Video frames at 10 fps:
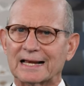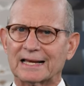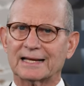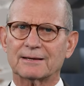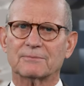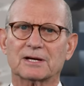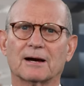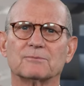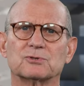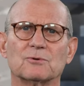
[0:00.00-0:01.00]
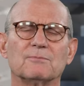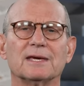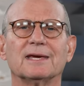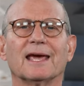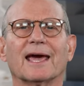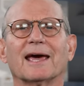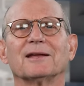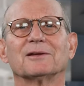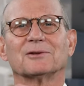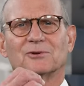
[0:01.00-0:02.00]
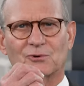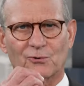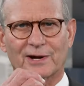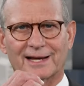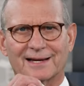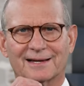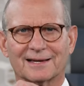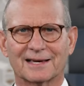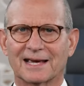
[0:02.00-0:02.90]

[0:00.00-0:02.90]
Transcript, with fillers: let him come to me and drink.